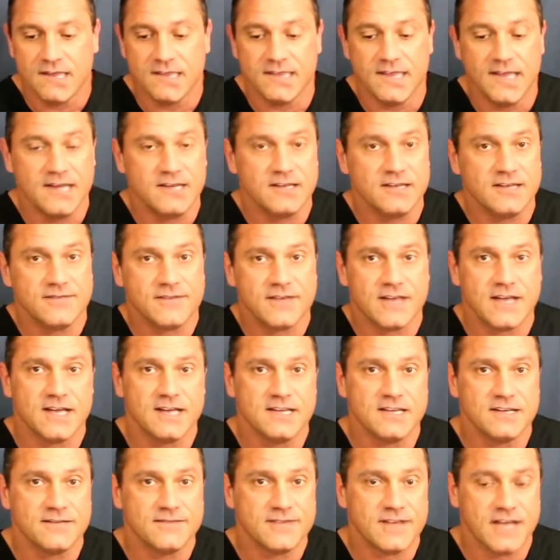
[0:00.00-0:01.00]
Then you'll have,
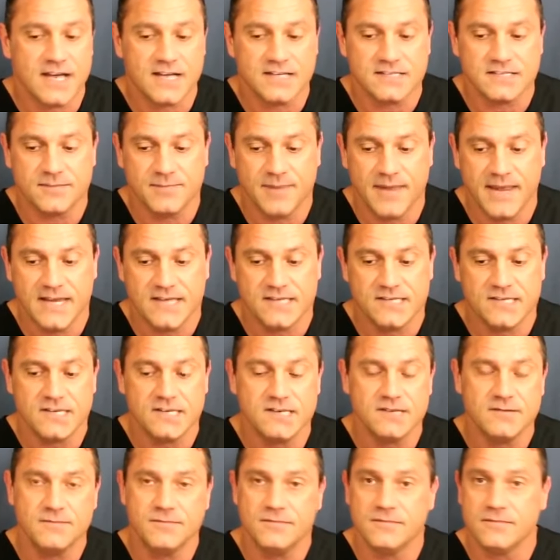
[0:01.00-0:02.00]
you'll have
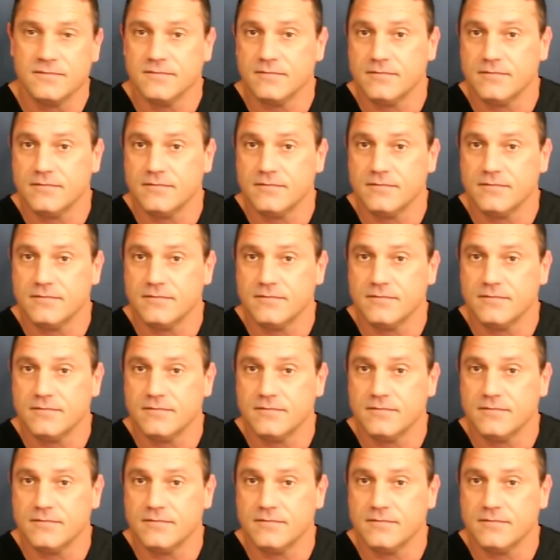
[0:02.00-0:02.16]
constipation,